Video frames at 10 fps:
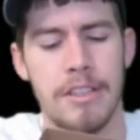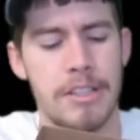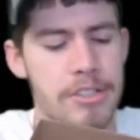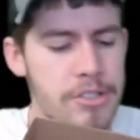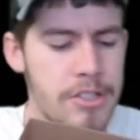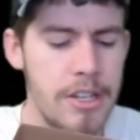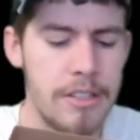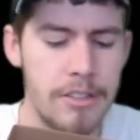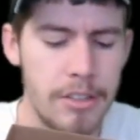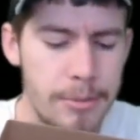shut
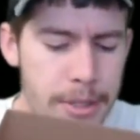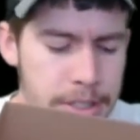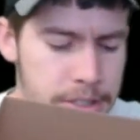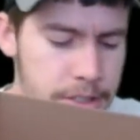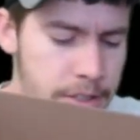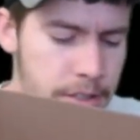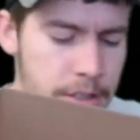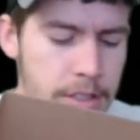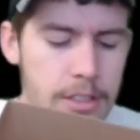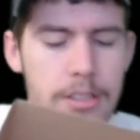so much,
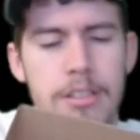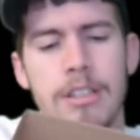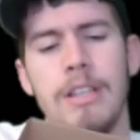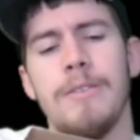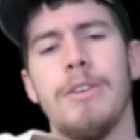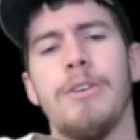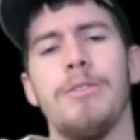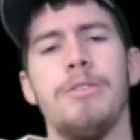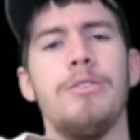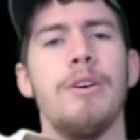even though
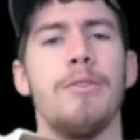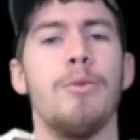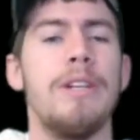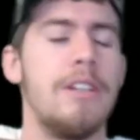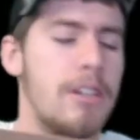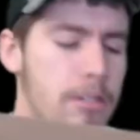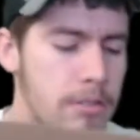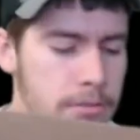you do have a window.